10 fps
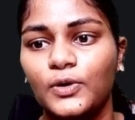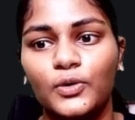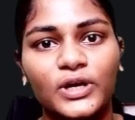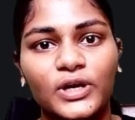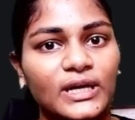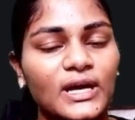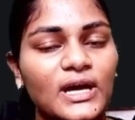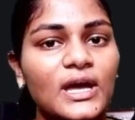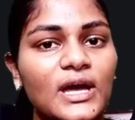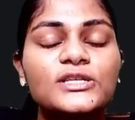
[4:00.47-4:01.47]
Okay,
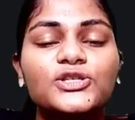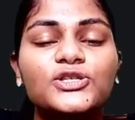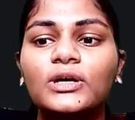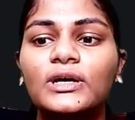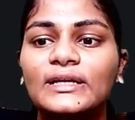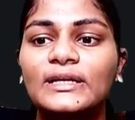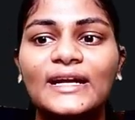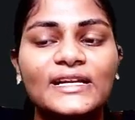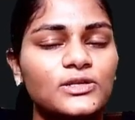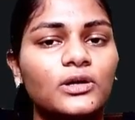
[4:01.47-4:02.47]
so
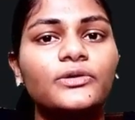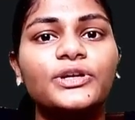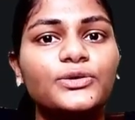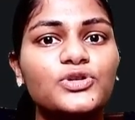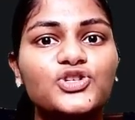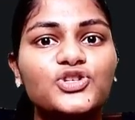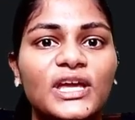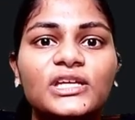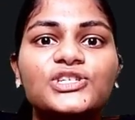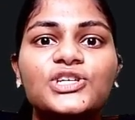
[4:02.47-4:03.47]
that is not going to
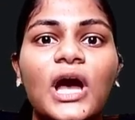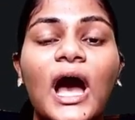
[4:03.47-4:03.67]
change